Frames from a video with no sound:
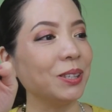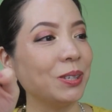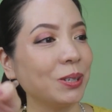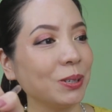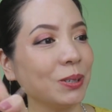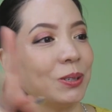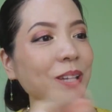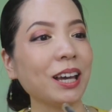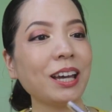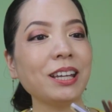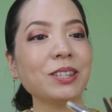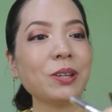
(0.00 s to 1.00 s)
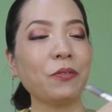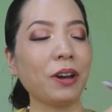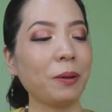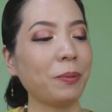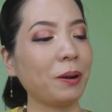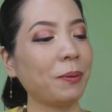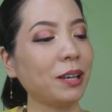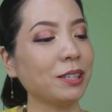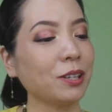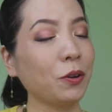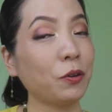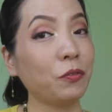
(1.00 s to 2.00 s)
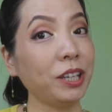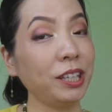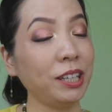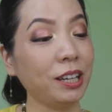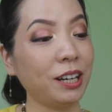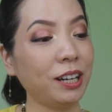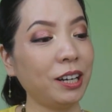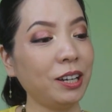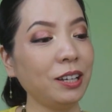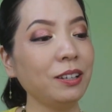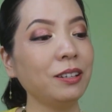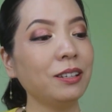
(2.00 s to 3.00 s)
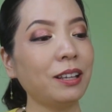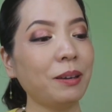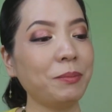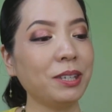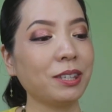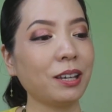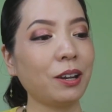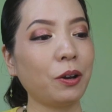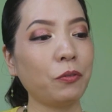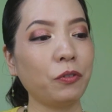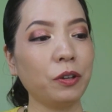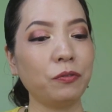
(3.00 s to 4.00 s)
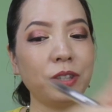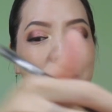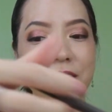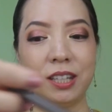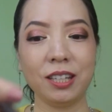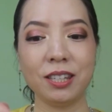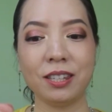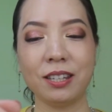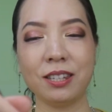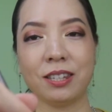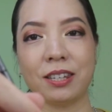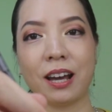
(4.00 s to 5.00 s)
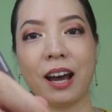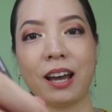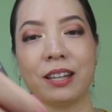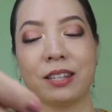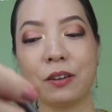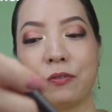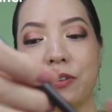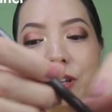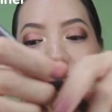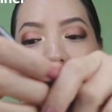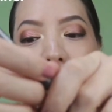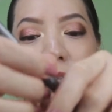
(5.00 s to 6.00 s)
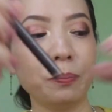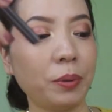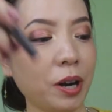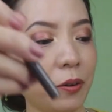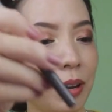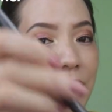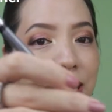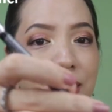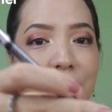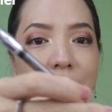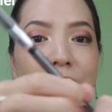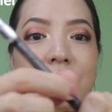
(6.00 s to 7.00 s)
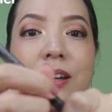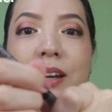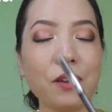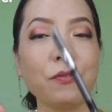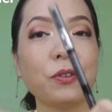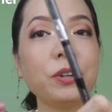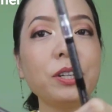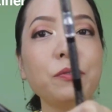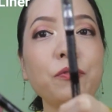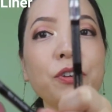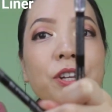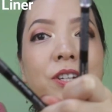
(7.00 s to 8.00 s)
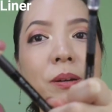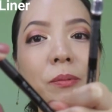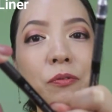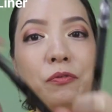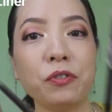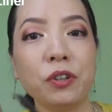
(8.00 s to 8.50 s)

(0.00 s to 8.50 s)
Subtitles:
are two kinds of eyebrow pencil over here. Let me start off with this. This is their high definition brow liner. I've already finished up a